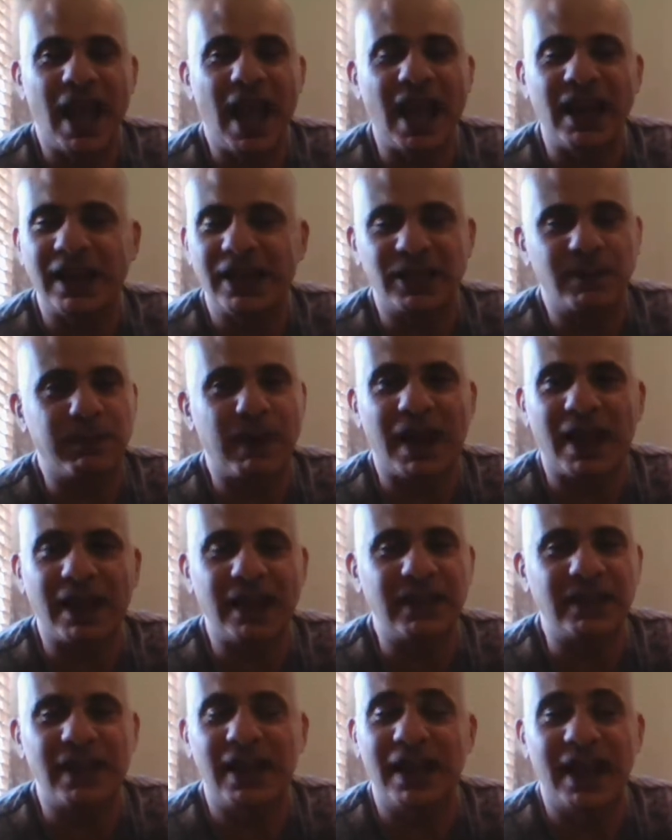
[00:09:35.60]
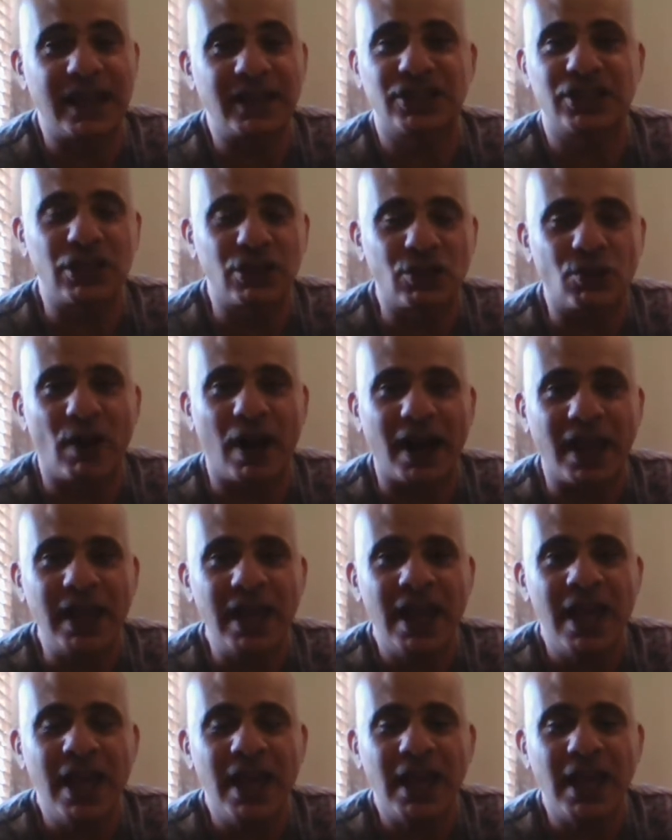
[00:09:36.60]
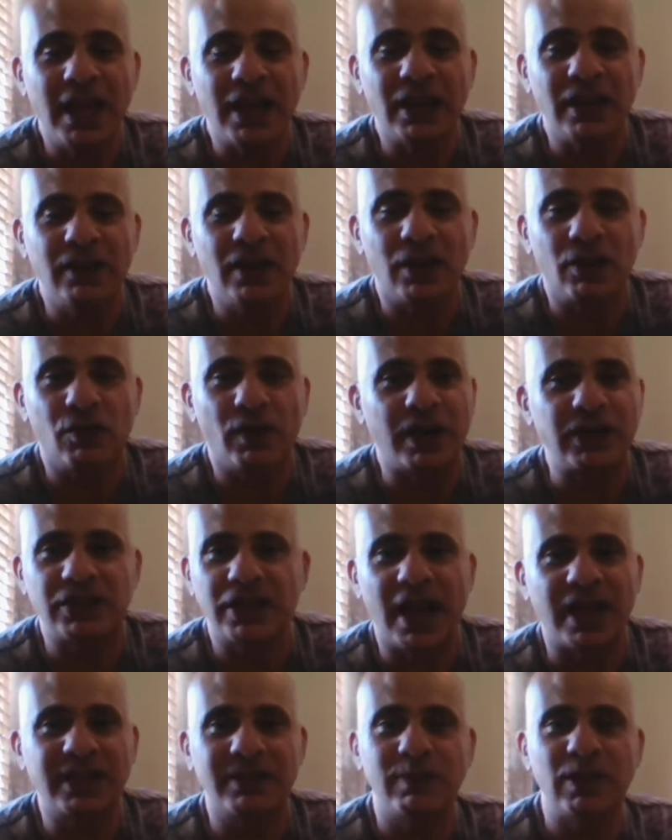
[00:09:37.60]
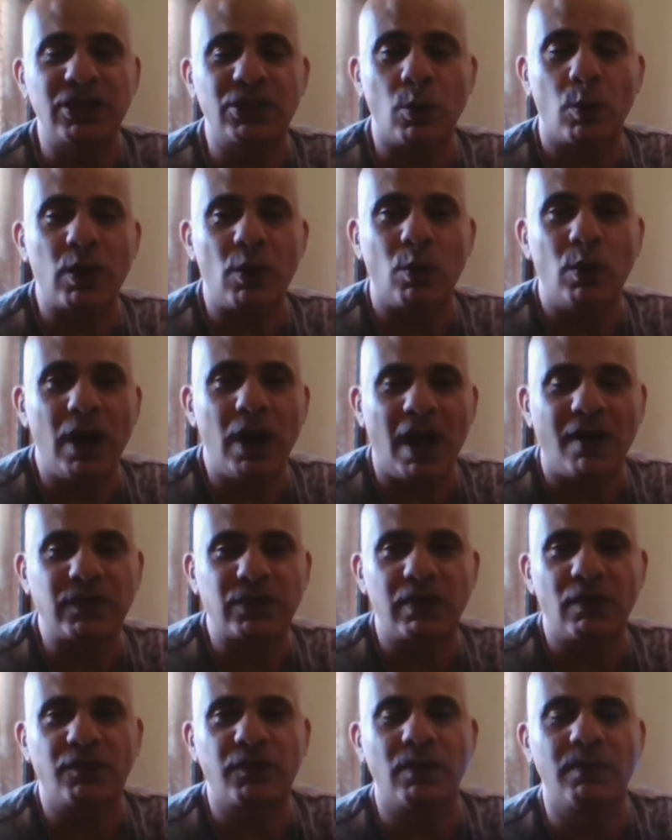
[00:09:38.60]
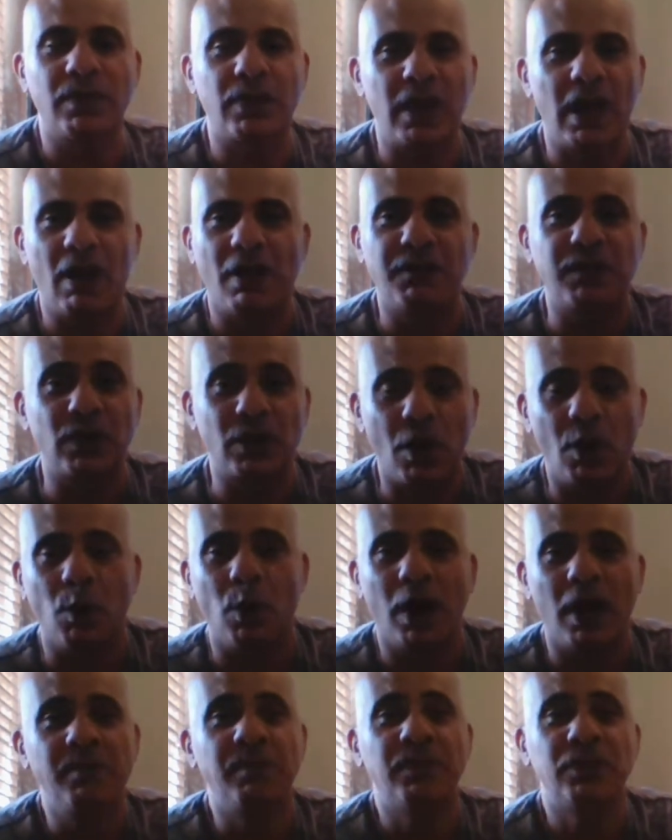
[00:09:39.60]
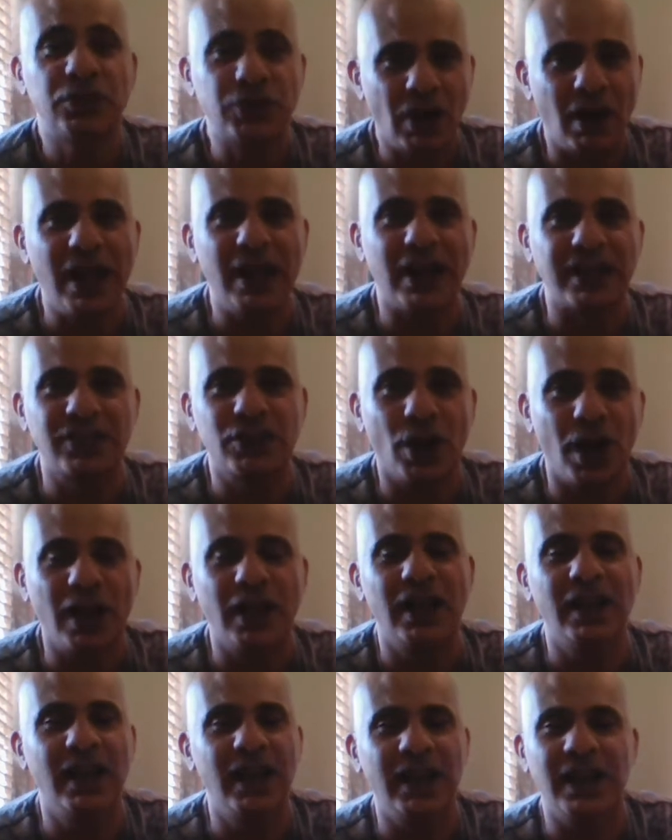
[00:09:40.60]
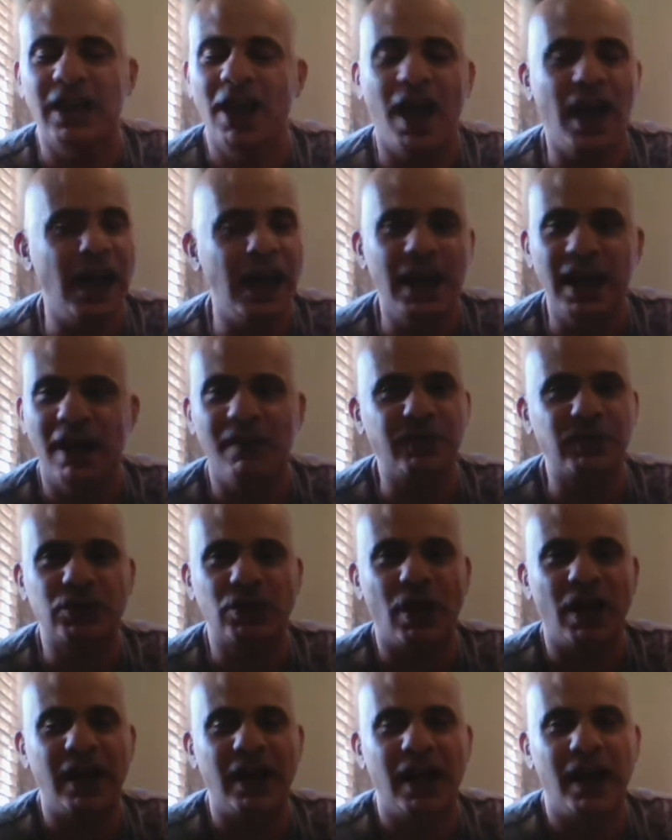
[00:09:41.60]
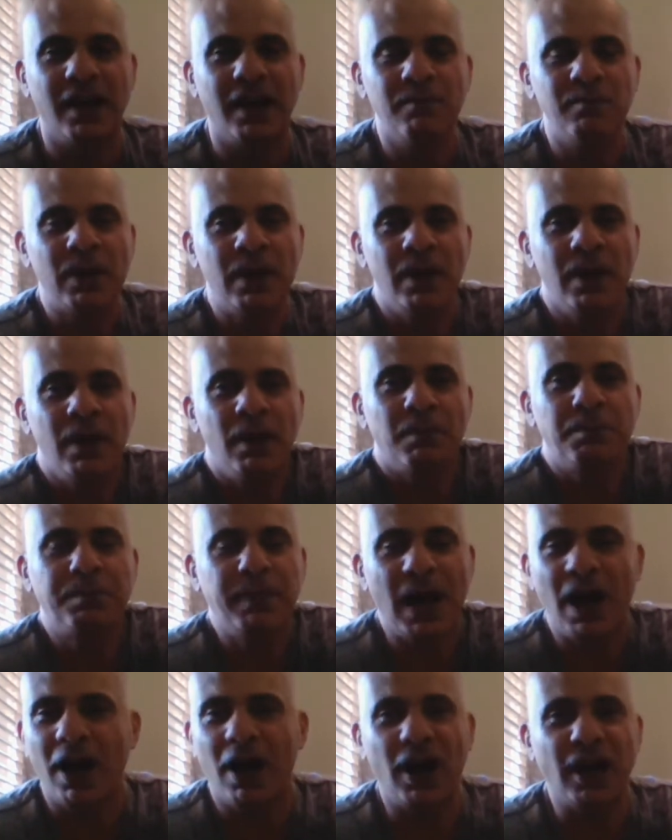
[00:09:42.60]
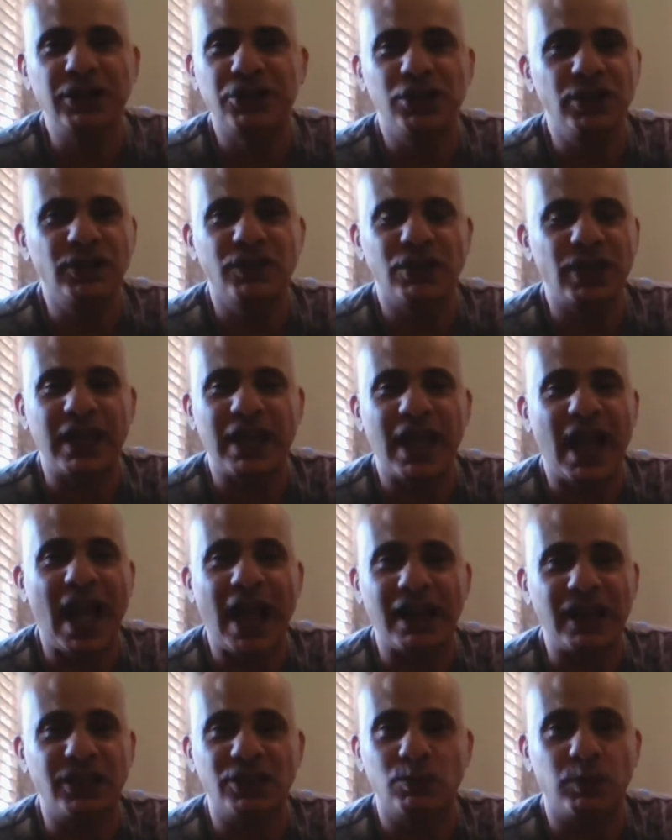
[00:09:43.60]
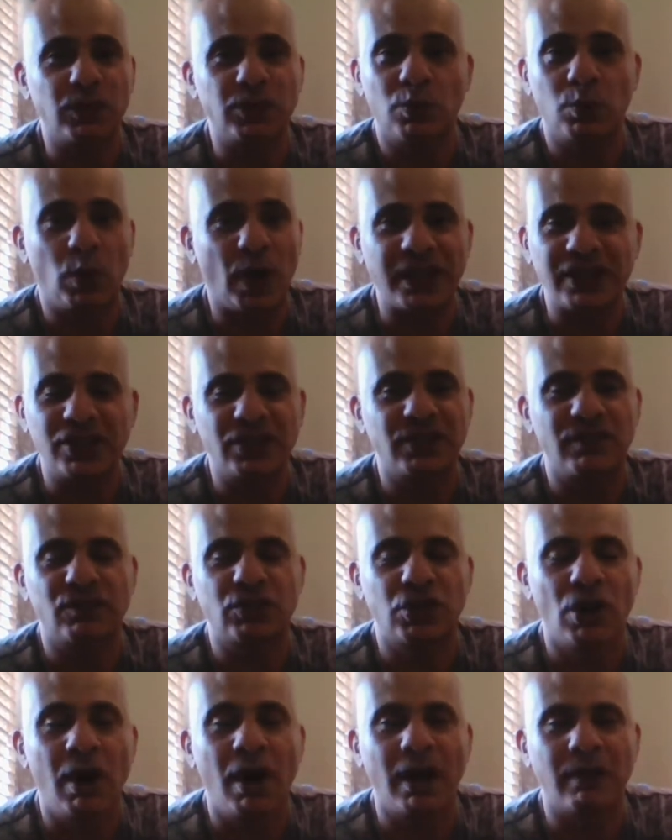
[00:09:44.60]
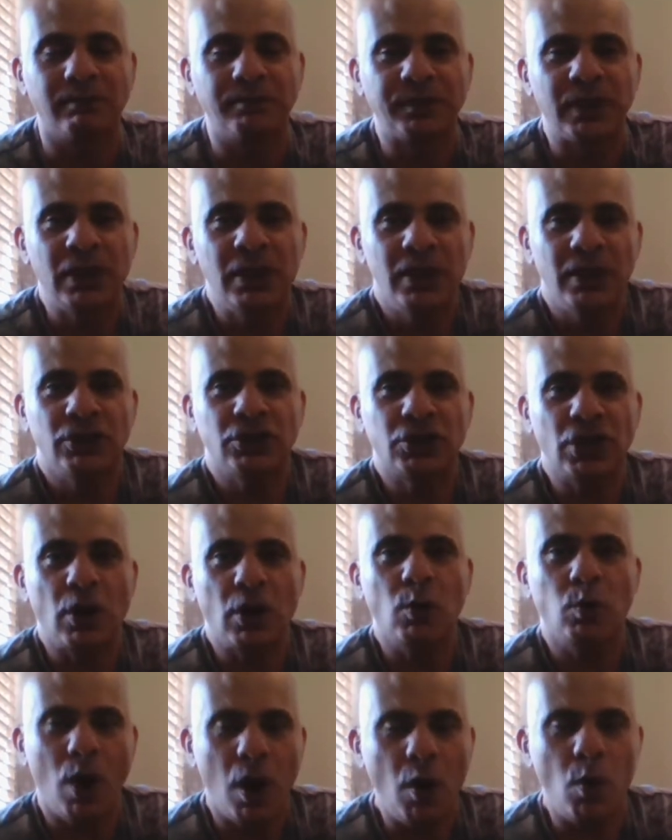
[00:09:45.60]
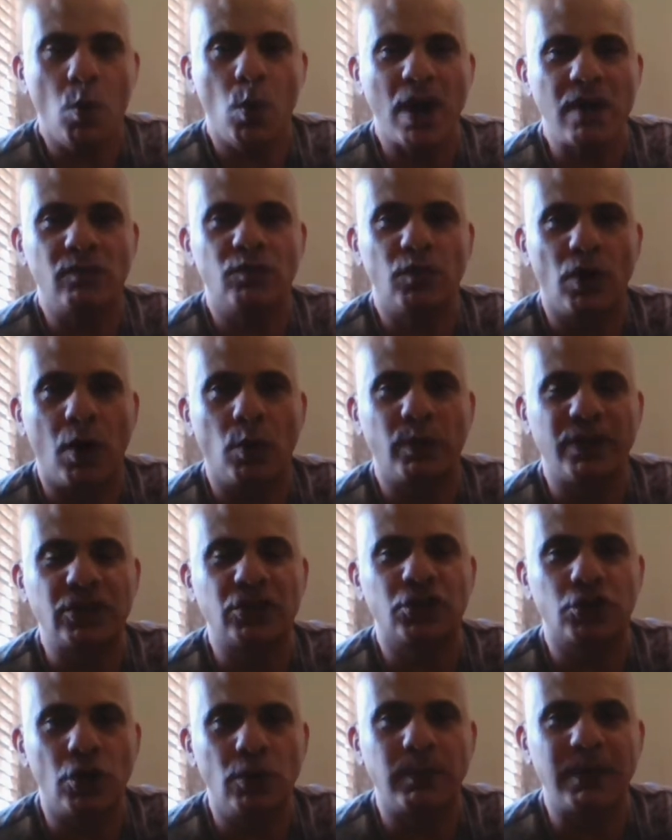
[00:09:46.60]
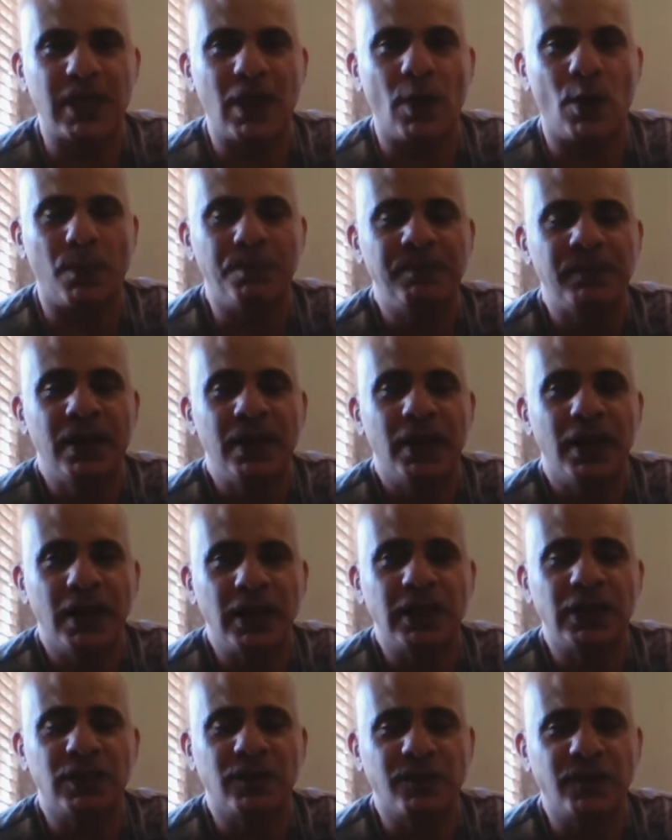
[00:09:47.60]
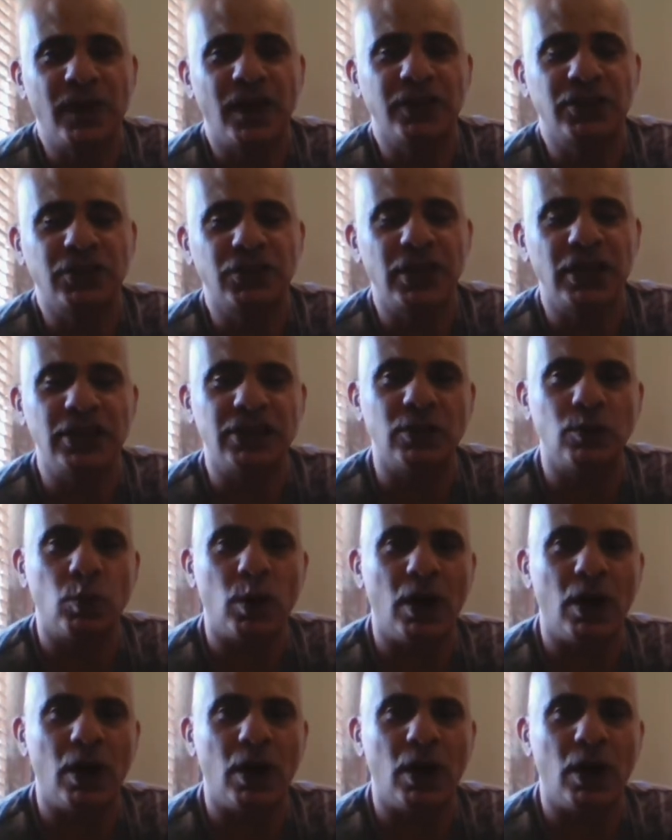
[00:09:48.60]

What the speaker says: Alex played Alexei Gray in Grey's Anatomy, so we all loved her from there. I forgot what. Tyler Lee. I love Tyler. But I just think Alex was a waste of time. So what went wrong with Supergirl in its first season?